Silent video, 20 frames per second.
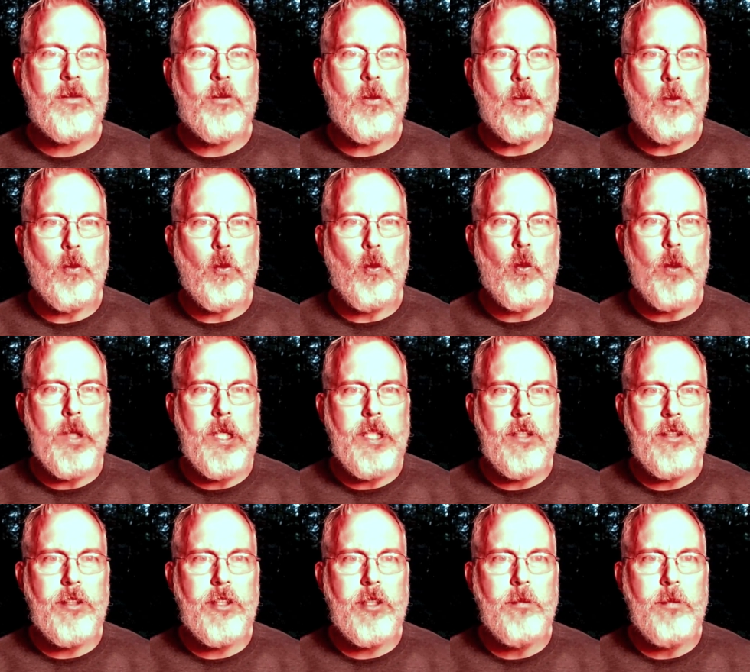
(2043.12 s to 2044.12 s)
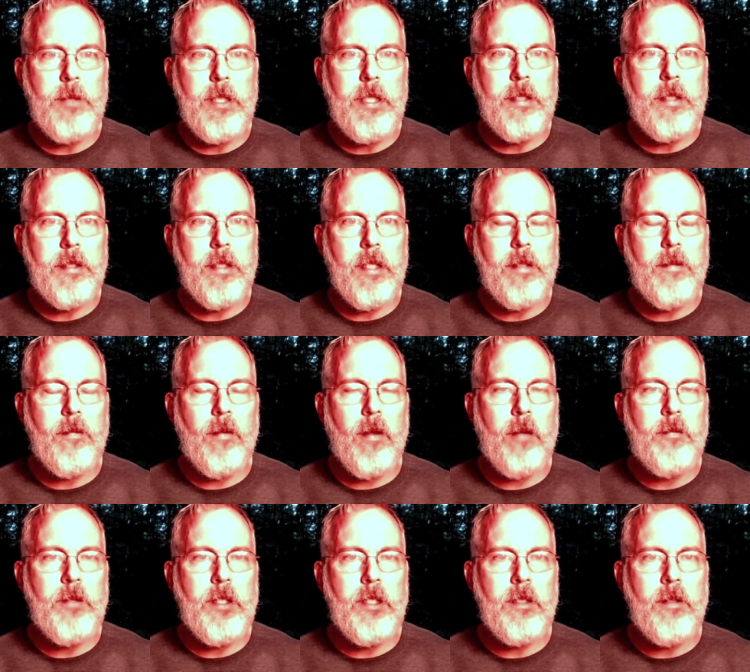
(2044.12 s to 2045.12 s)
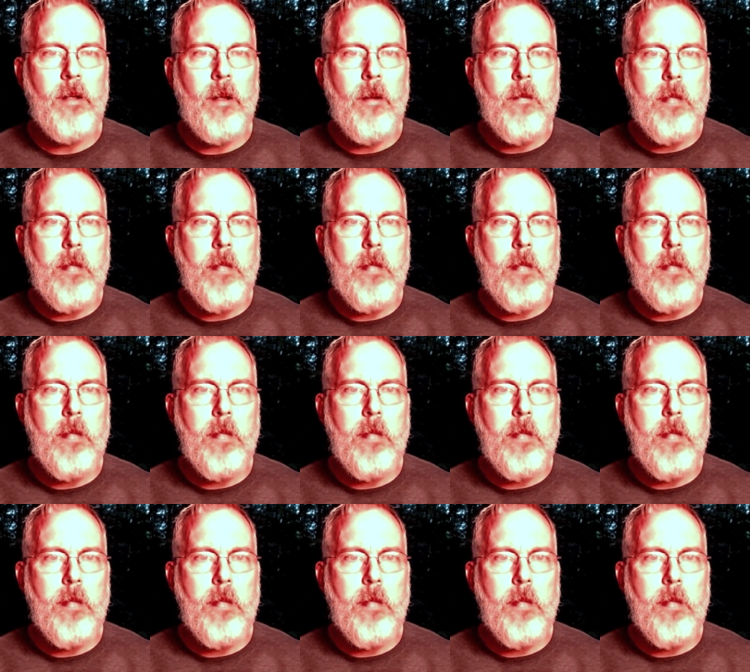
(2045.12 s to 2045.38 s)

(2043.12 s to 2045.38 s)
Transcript: weird to me that, I mean,